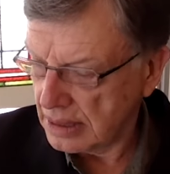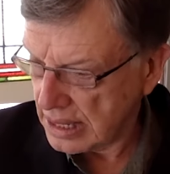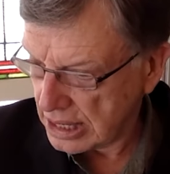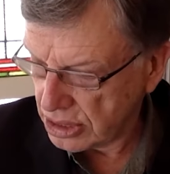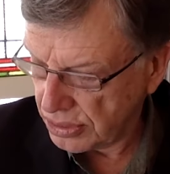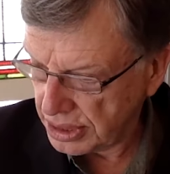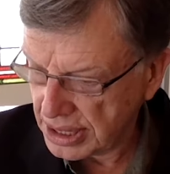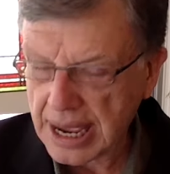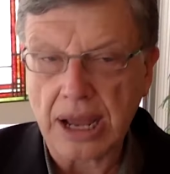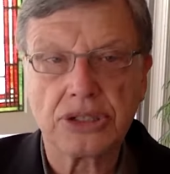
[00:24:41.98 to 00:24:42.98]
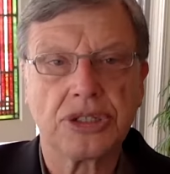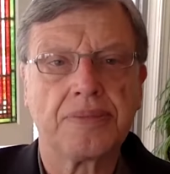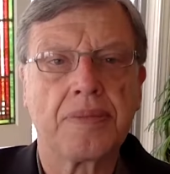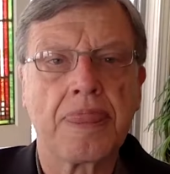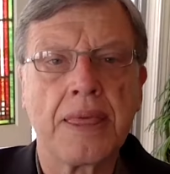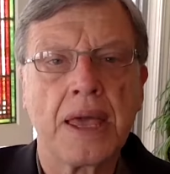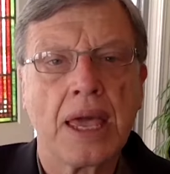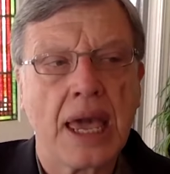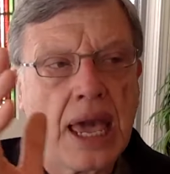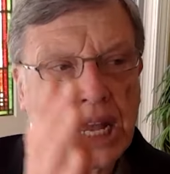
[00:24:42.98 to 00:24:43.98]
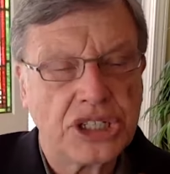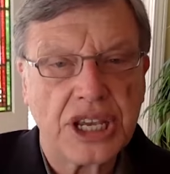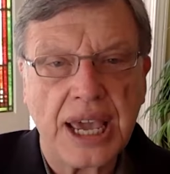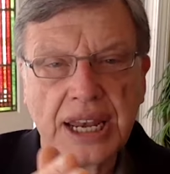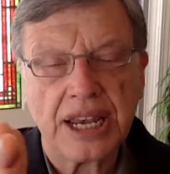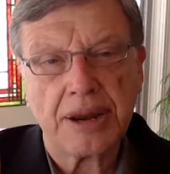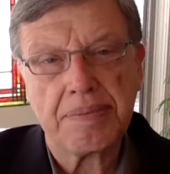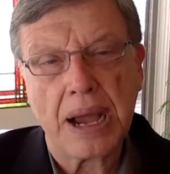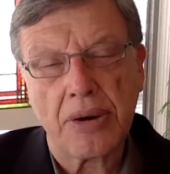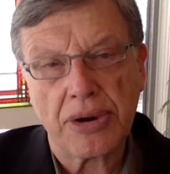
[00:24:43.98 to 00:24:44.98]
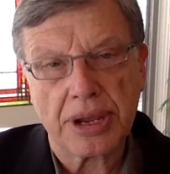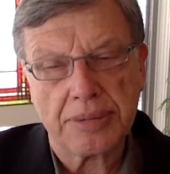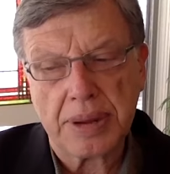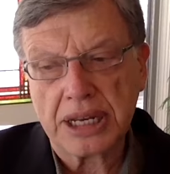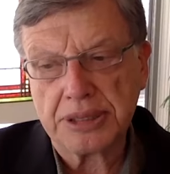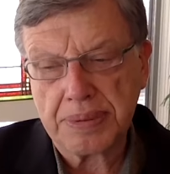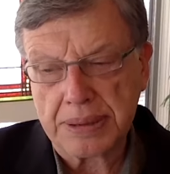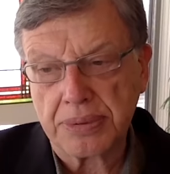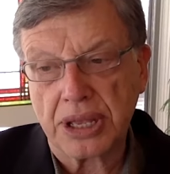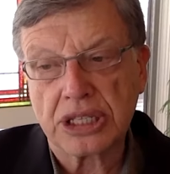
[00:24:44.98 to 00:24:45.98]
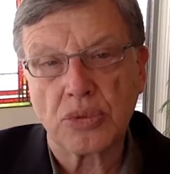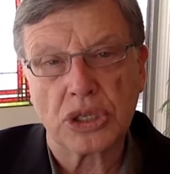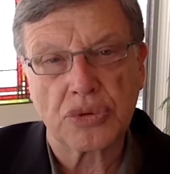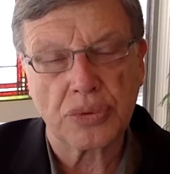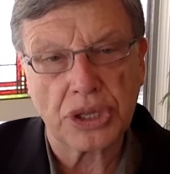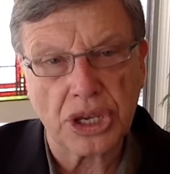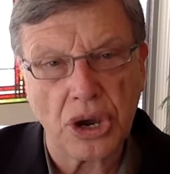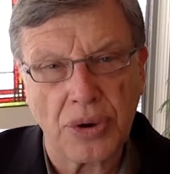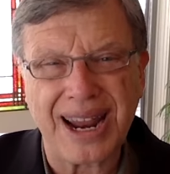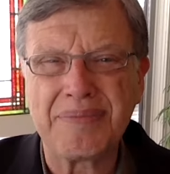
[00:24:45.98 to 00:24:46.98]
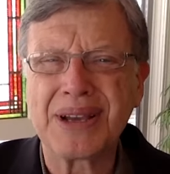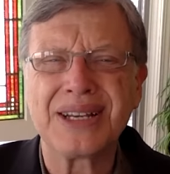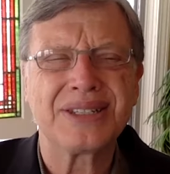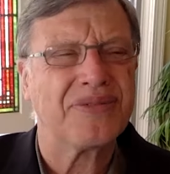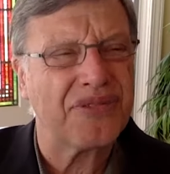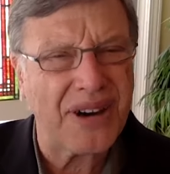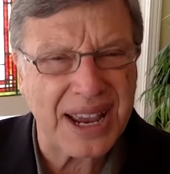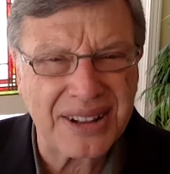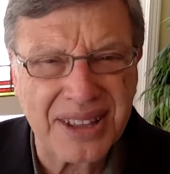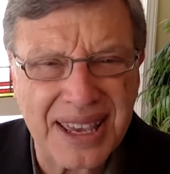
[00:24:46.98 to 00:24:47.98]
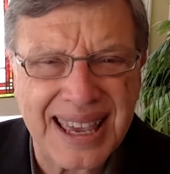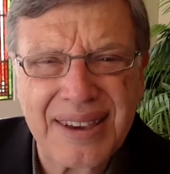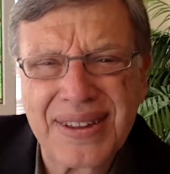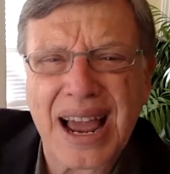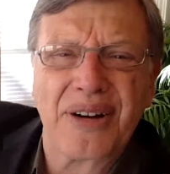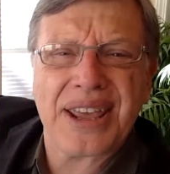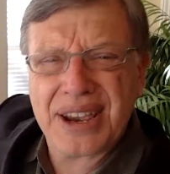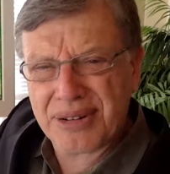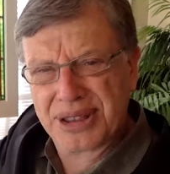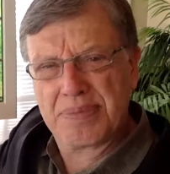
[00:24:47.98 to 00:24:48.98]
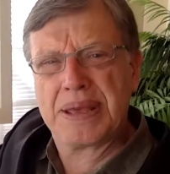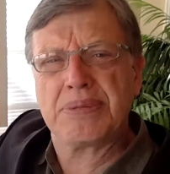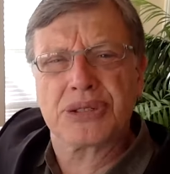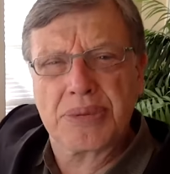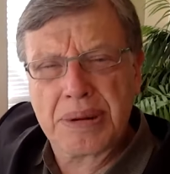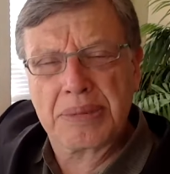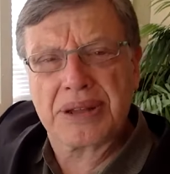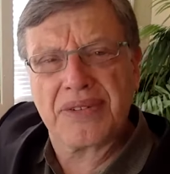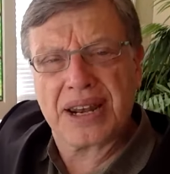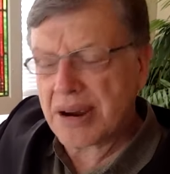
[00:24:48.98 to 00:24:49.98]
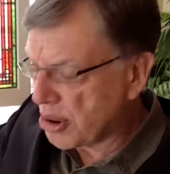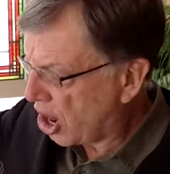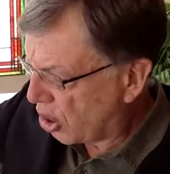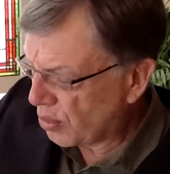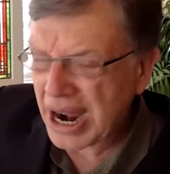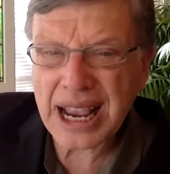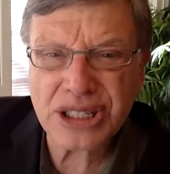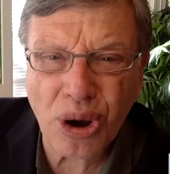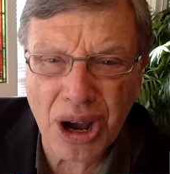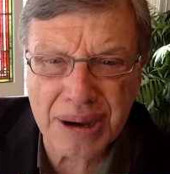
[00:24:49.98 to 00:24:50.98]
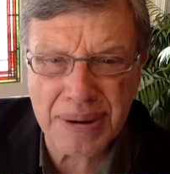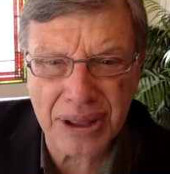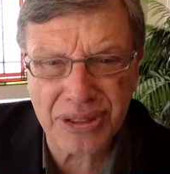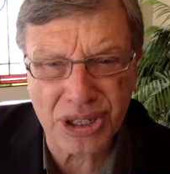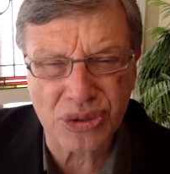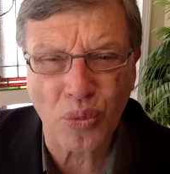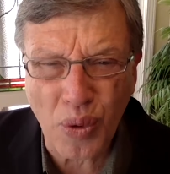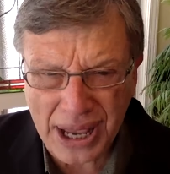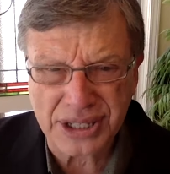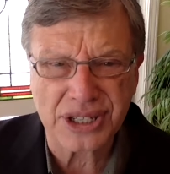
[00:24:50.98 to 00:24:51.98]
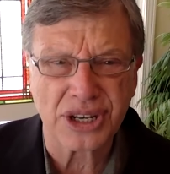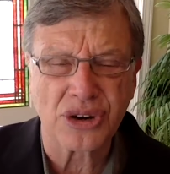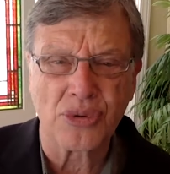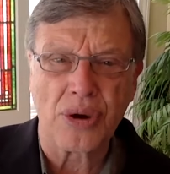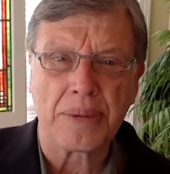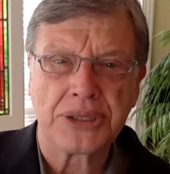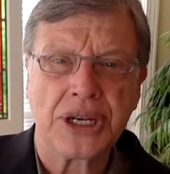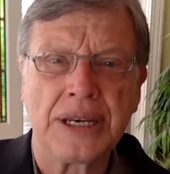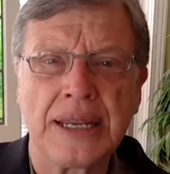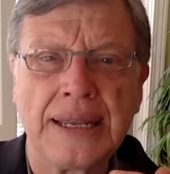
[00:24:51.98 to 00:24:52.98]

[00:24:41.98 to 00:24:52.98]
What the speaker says: not going to the couch, educating and empowering many people is what's really going on. Because frankly, even out here in the People's Republic of Ann Arbor, when I talk about this waste and corruption,